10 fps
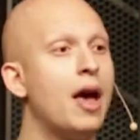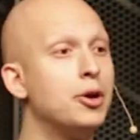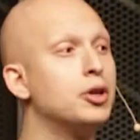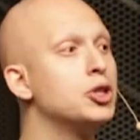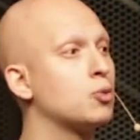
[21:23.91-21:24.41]

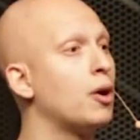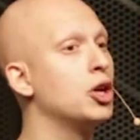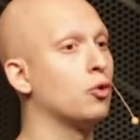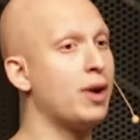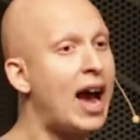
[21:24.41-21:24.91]
that you can just
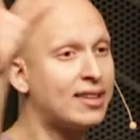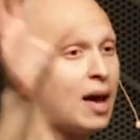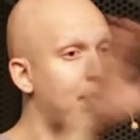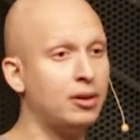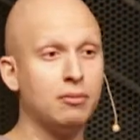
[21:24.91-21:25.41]
run your
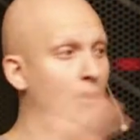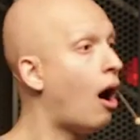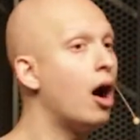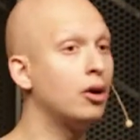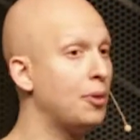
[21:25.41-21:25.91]
React app
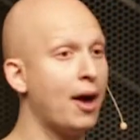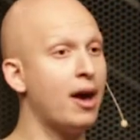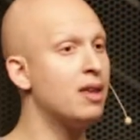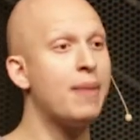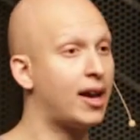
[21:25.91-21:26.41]
on
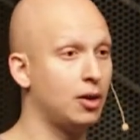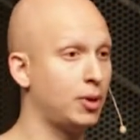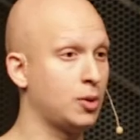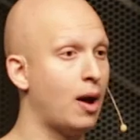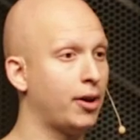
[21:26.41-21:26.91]
without any backend
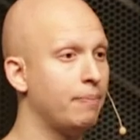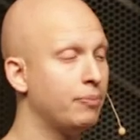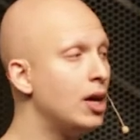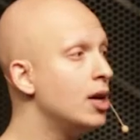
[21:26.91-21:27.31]
whatsoever.